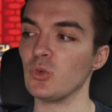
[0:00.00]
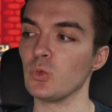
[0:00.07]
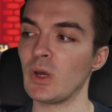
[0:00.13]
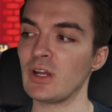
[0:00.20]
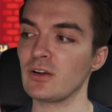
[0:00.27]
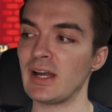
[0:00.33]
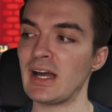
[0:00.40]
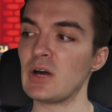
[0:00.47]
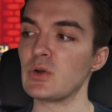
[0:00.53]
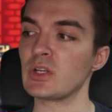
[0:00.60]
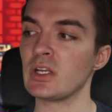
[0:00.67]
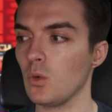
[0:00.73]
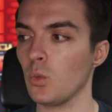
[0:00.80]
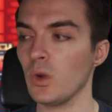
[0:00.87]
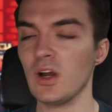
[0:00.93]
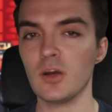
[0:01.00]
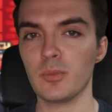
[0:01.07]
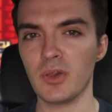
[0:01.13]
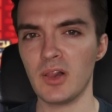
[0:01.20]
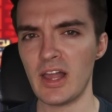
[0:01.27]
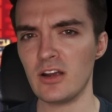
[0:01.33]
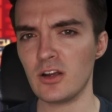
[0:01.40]
render out where our
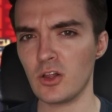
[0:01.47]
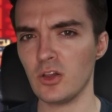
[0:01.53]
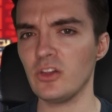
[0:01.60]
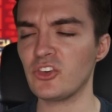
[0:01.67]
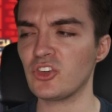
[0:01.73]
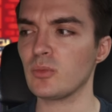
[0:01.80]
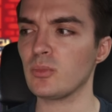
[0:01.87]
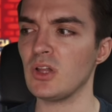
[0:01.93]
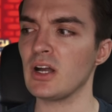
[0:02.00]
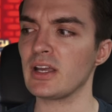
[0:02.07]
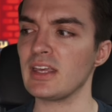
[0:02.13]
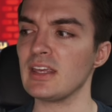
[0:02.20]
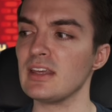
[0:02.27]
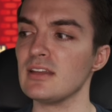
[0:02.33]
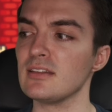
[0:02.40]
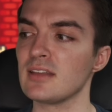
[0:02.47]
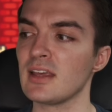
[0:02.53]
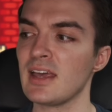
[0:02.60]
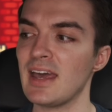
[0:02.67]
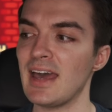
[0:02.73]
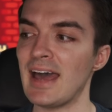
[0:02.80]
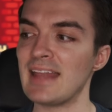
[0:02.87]
player collision block is
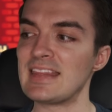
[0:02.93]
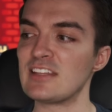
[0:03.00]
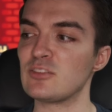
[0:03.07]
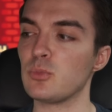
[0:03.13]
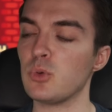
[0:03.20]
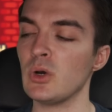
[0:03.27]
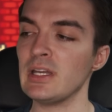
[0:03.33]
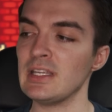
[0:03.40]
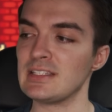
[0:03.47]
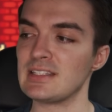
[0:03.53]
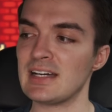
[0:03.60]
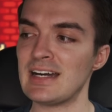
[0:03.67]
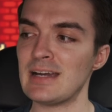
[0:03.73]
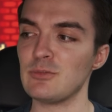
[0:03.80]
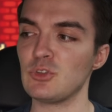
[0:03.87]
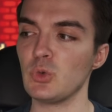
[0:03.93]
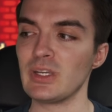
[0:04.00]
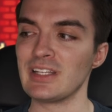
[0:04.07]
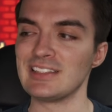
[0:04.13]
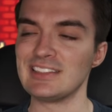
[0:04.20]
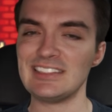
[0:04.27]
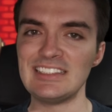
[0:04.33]
at this point in time so we
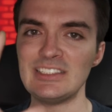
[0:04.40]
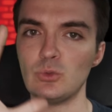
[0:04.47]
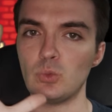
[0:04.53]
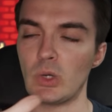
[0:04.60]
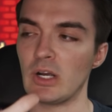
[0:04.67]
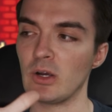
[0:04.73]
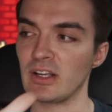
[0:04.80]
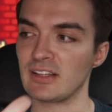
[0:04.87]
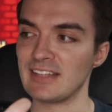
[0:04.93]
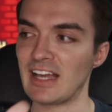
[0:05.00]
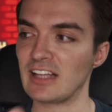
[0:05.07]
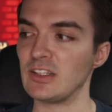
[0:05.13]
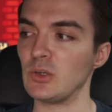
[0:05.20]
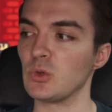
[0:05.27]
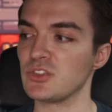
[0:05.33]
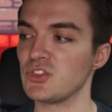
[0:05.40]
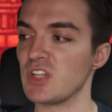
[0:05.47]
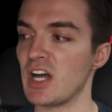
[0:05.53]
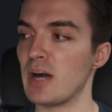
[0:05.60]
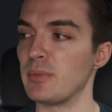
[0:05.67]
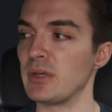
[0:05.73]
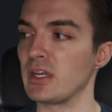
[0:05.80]
can see where exactly we're
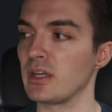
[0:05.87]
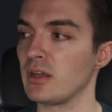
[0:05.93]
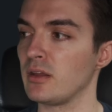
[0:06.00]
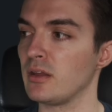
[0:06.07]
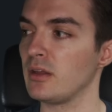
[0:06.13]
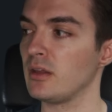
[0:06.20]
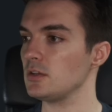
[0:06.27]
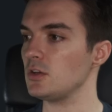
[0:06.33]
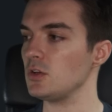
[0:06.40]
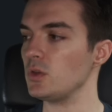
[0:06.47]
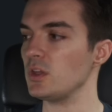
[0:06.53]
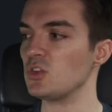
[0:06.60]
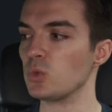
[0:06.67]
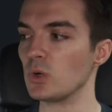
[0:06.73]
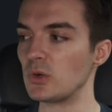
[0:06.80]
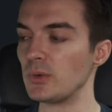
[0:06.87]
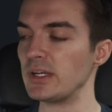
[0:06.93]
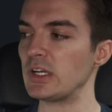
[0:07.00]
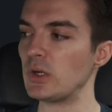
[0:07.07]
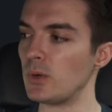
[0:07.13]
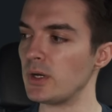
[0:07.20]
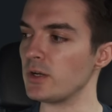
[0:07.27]
stopping. To do this, we're going
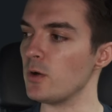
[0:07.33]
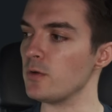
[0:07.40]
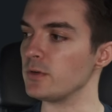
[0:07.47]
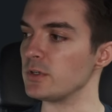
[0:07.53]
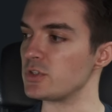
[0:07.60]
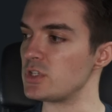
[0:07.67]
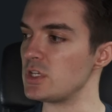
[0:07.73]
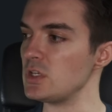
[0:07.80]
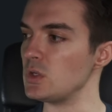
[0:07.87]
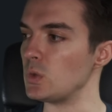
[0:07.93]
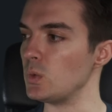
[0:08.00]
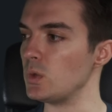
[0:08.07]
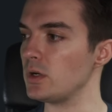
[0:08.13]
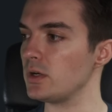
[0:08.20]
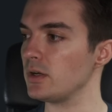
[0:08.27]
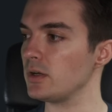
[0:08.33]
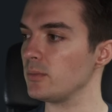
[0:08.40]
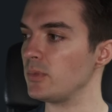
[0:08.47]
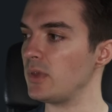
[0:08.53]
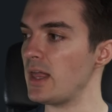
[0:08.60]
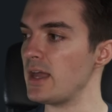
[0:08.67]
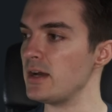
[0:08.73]
to go on over to
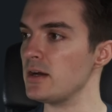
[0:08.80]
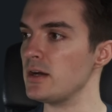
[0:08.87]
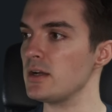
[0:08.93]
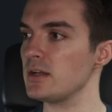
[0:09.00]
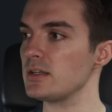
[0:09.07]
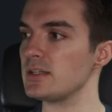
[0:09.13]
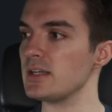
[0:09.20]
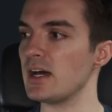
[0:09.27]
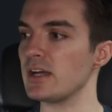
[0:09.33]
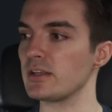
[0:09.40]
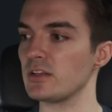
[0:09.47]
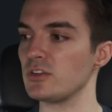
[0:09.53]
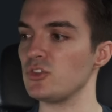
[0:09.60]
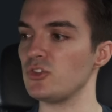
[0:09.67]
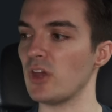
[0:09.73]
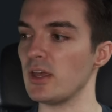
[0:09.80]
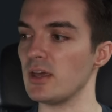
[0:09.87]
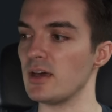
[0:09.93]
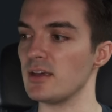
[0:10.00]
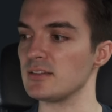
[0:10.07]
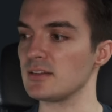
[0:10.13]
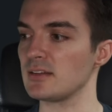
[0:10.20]

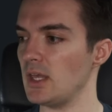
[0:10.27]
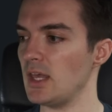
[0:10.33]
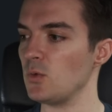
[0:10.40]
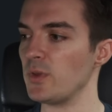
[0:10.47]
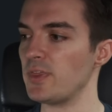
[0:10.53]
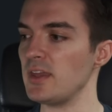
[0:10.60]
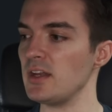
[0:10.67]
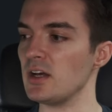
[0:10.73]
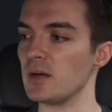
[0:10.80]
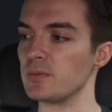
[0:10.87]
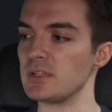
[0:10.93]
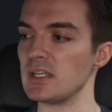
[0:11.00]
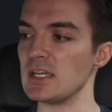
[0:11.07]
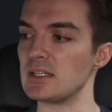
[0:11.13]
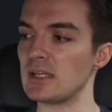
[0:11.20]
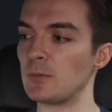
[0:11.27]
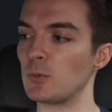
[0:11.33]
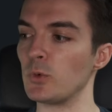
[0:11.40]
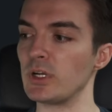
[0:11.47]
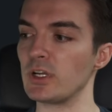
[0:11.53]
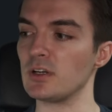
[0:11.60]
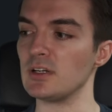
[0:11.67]
player.js. And within update, I'm
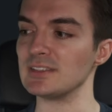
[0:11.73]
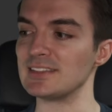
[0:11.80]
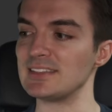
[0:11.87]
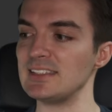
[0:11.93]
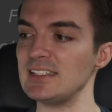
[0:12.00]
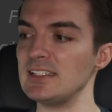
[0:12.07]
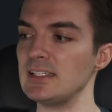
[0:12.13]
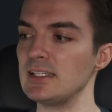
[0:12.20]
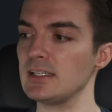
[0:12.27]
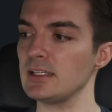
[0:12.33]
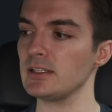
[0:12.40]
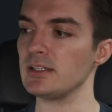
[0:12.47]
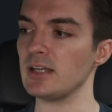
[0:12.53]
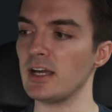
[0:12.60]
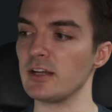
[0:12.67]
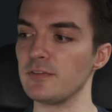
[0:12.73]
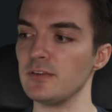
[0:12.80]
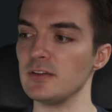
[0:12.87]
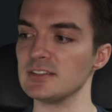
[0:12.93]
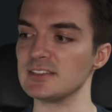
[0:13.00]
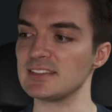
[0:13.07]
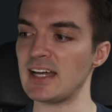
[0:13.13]
going to call
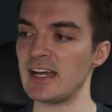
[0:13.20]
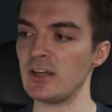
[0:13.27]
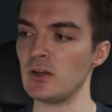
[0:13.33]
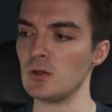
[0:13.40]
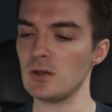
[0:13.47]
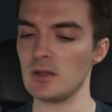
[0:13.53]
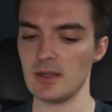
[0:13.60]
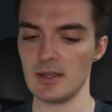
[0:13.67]
c.fillStyle,